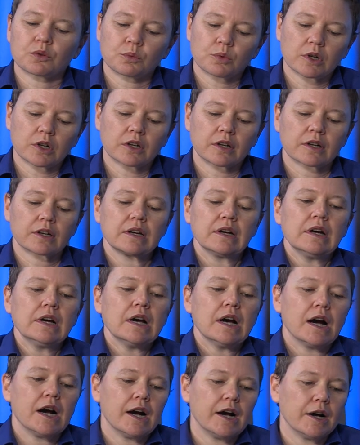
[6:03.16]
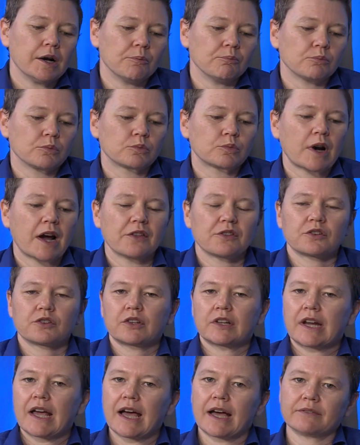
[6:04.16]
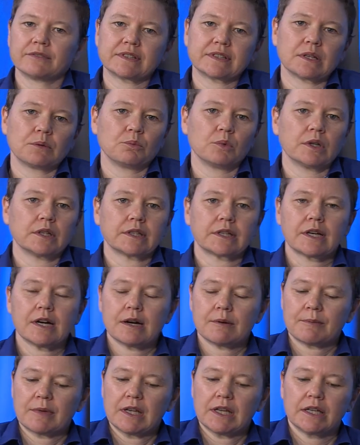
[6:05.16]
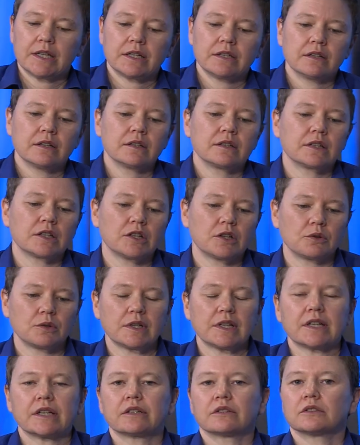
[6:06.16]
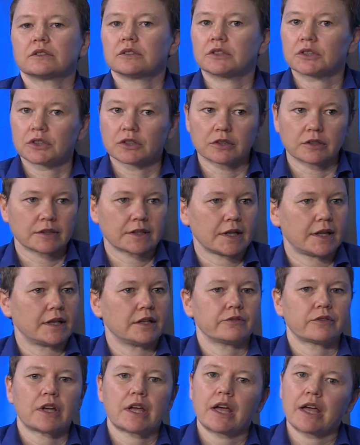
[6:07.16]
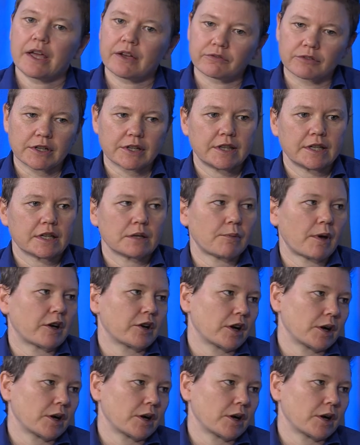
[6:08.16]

work, rather than have someone come in, needing to learn kind of everything about